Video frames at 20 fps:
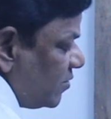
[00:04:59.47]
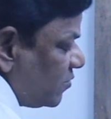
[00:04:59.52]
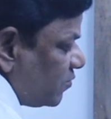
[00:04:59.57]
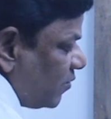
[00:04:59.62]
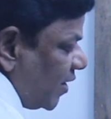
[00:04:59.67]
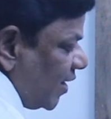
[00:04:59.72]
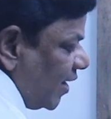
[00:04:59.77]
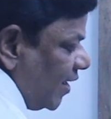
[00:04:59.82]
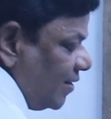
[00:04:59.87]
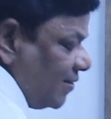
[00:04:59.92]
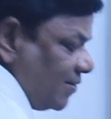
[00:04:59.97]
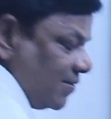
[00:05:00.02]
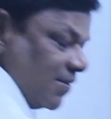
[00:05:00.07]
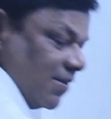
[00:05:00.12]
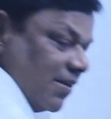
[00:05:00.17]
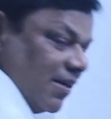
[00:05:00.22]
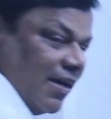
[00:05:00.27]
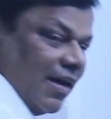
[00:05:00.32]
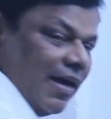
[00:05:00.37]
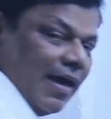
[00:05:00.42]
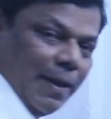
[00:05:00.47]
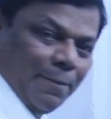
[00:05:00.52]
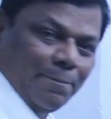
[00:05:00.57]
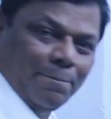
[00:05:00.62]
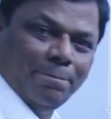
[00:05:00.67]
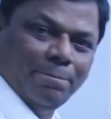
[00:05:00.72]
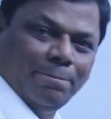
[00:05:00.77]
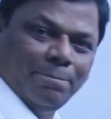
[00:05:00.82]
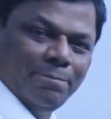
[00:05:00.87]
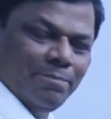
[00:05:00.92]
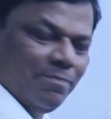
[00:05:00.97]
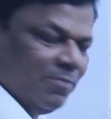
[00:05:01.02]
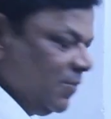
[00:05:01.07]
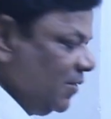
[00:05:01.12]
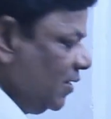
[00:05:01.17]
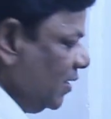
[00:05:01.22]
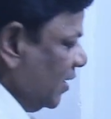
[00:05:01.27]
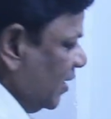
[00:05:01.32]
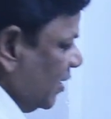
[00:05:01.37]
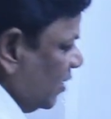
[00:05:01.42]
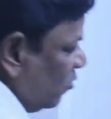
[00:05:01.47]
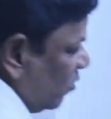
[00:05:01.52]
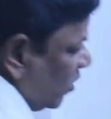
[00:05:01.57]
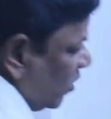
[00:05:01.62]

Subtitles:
what is m. What